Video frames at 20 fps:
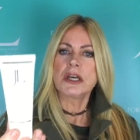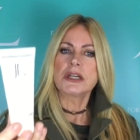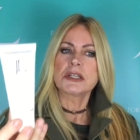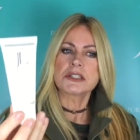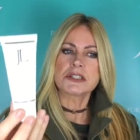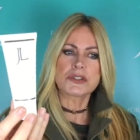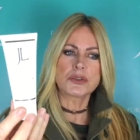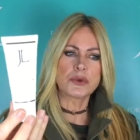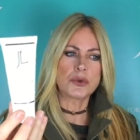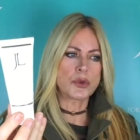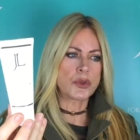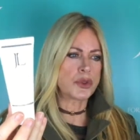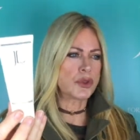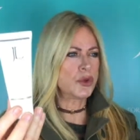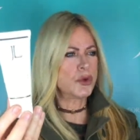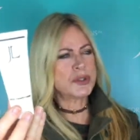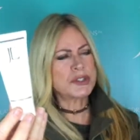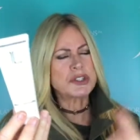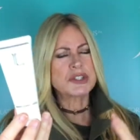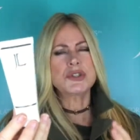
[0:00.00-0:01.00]
So
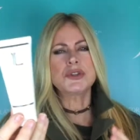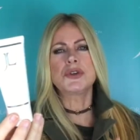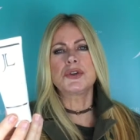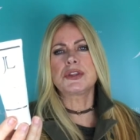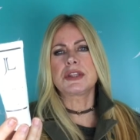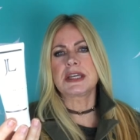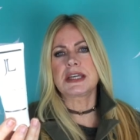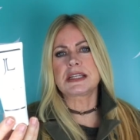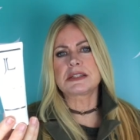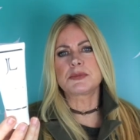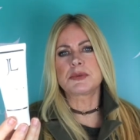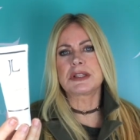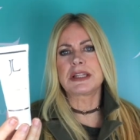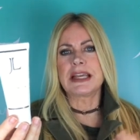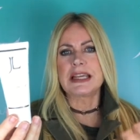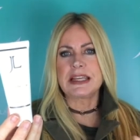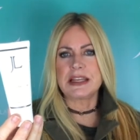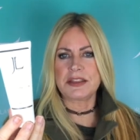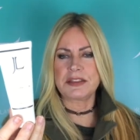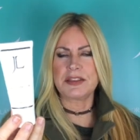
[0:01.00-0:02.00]
those two things would
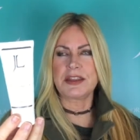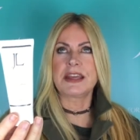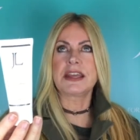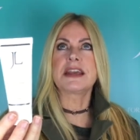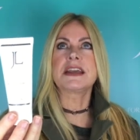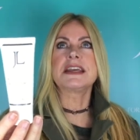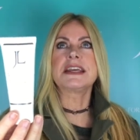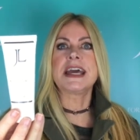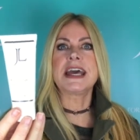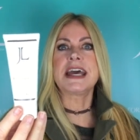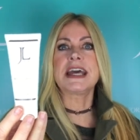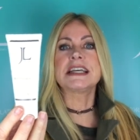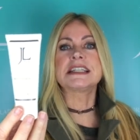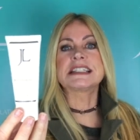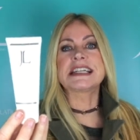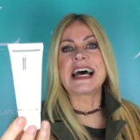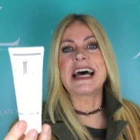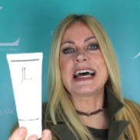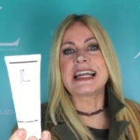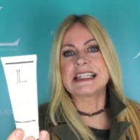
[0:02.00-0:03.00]
let you think, yeah, it's
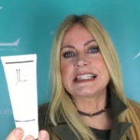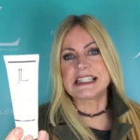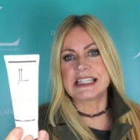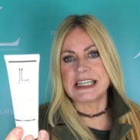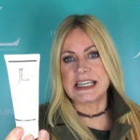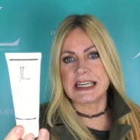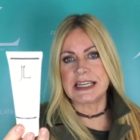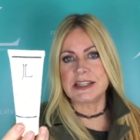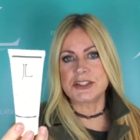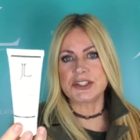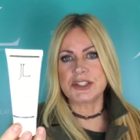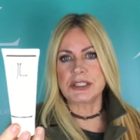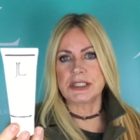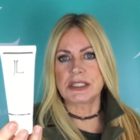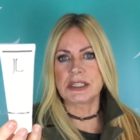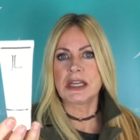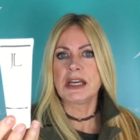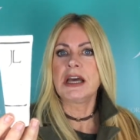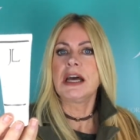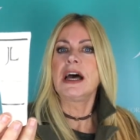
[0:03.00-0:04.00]
anti-aging
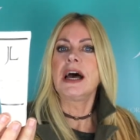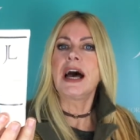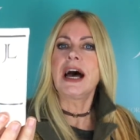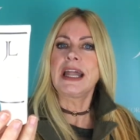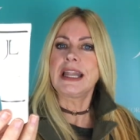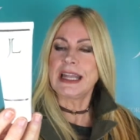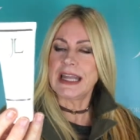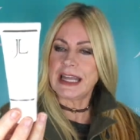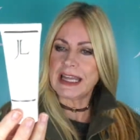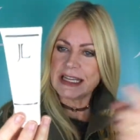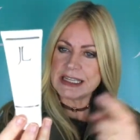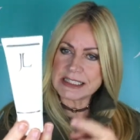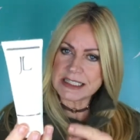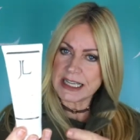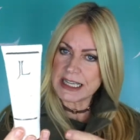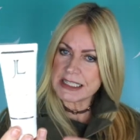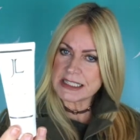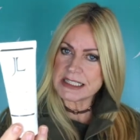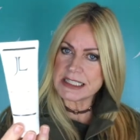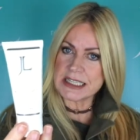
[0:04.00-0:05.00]
and it is
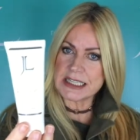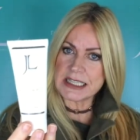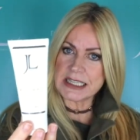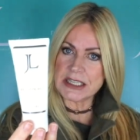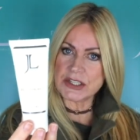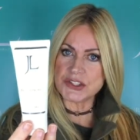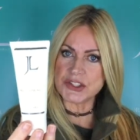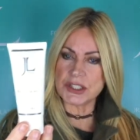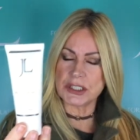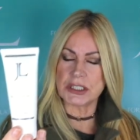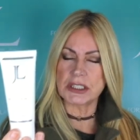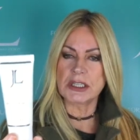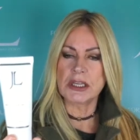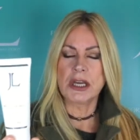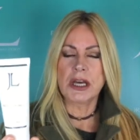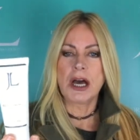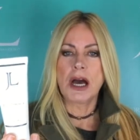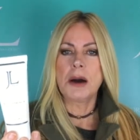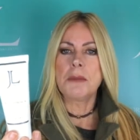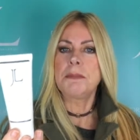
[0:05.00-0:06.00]
anti-aging,
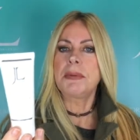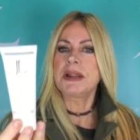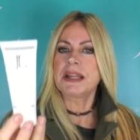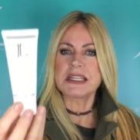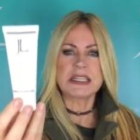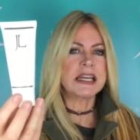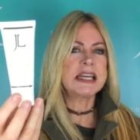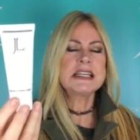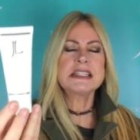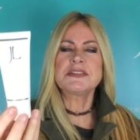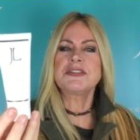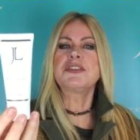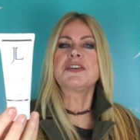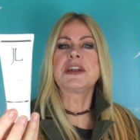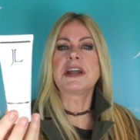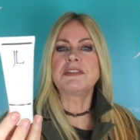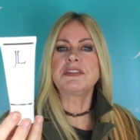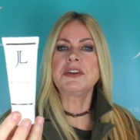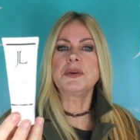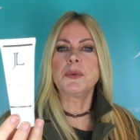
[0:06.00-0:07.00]
but it is for
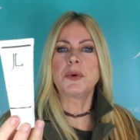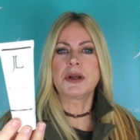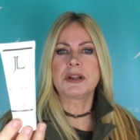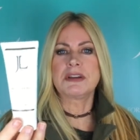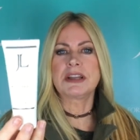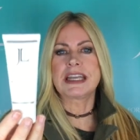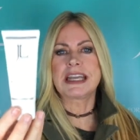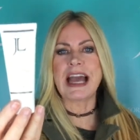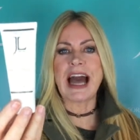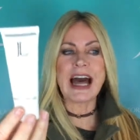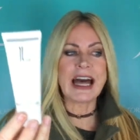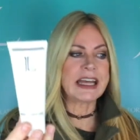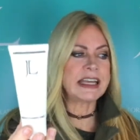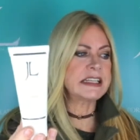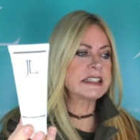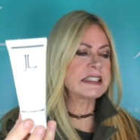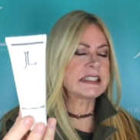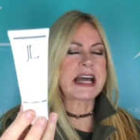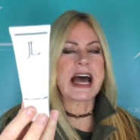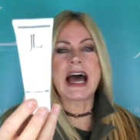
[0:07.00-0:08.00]
everyone,
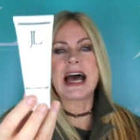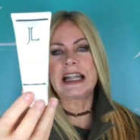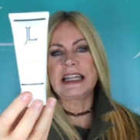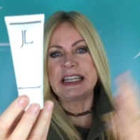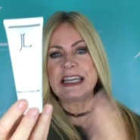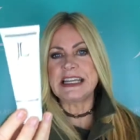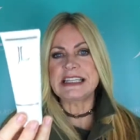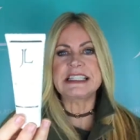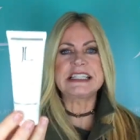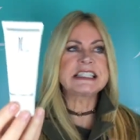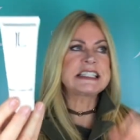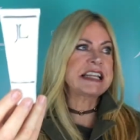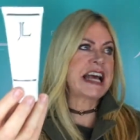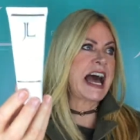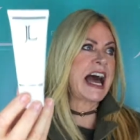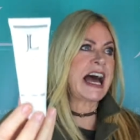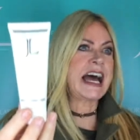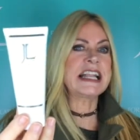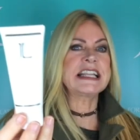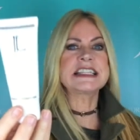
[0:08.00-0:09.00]
guys, ladies
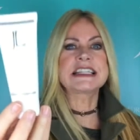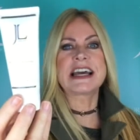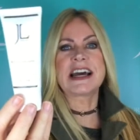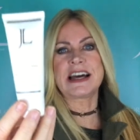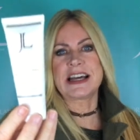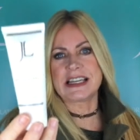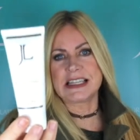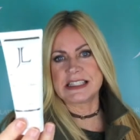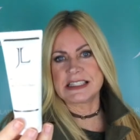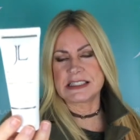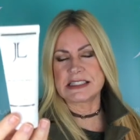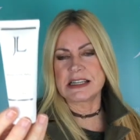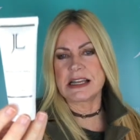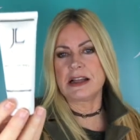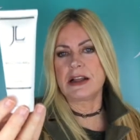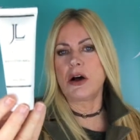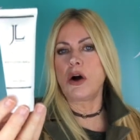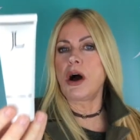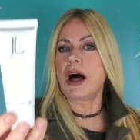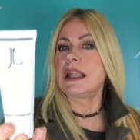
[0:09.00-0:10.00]
and guys
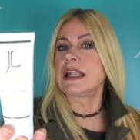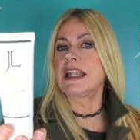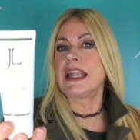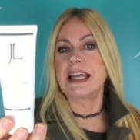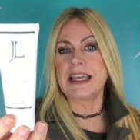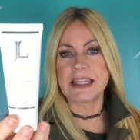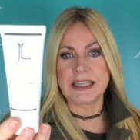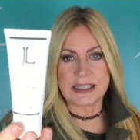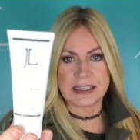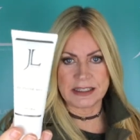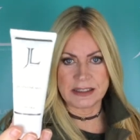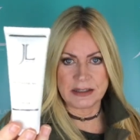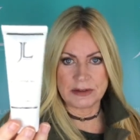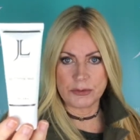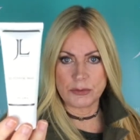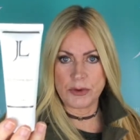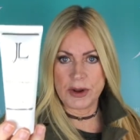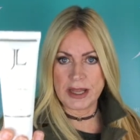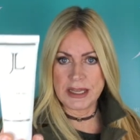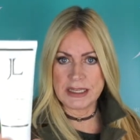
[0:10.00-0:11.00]
alike,
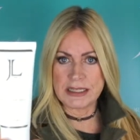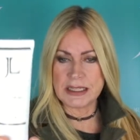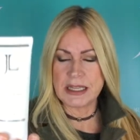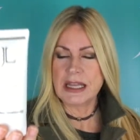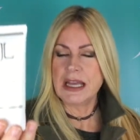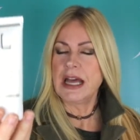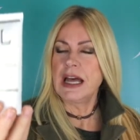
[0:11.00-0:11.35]
right?